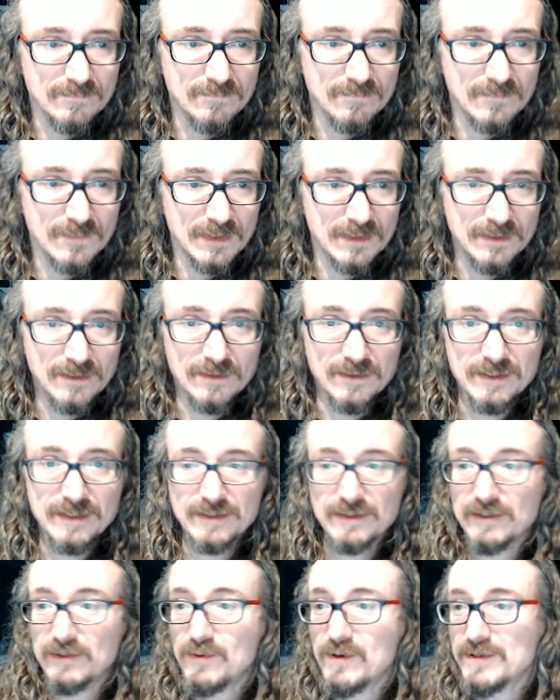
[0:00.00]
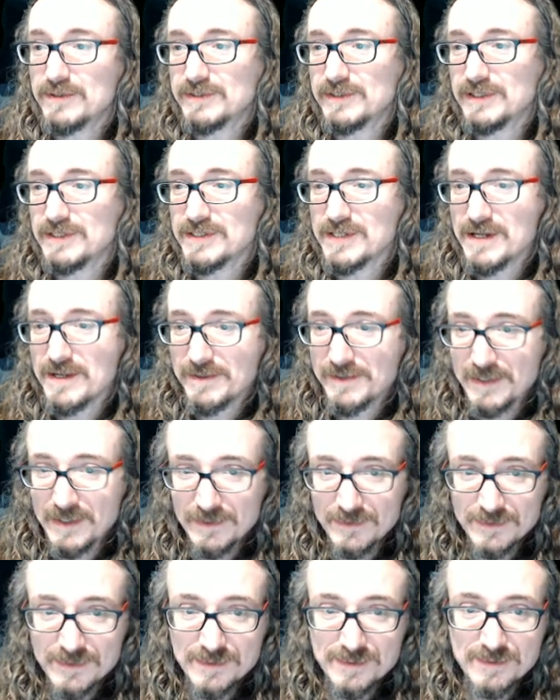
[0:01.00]
you know look at the quotes that Sellnow
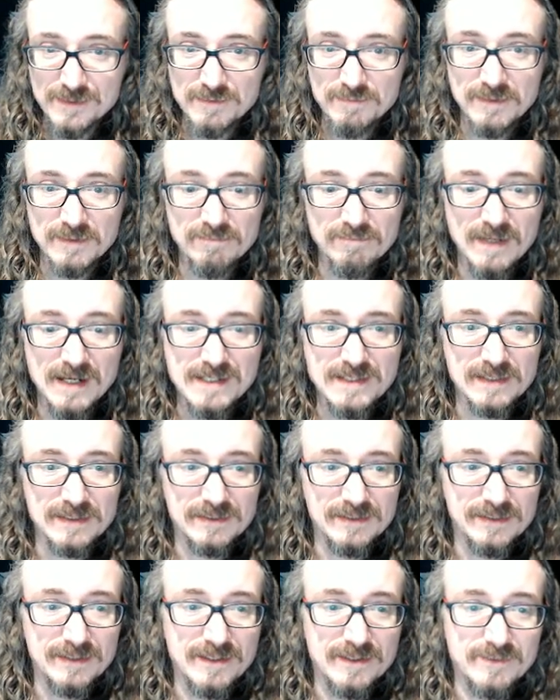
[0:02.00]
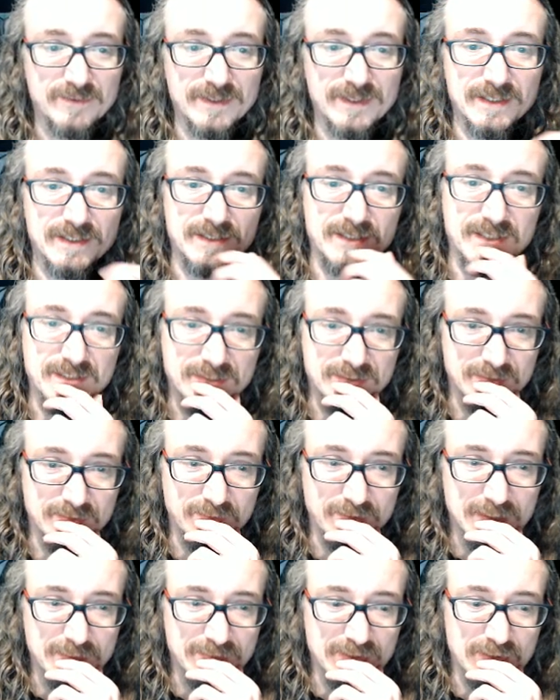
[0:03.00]
uses but basically you don't want to just you
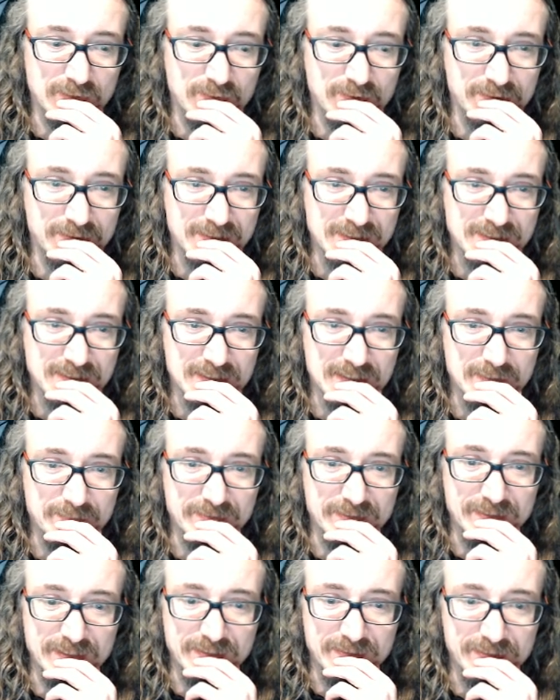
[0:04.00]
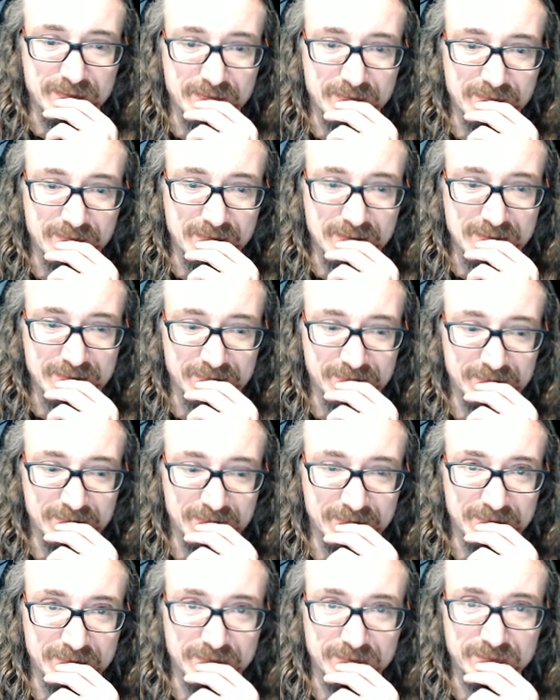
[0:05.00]
want to be quoting some of the theory so you
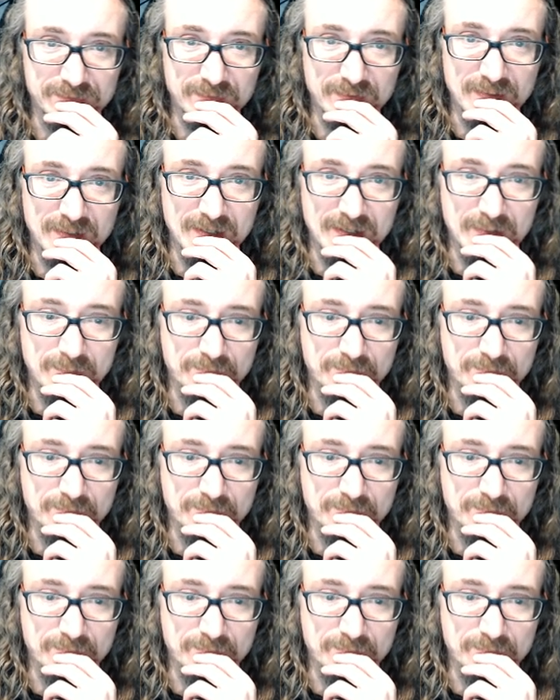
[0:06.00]
can describe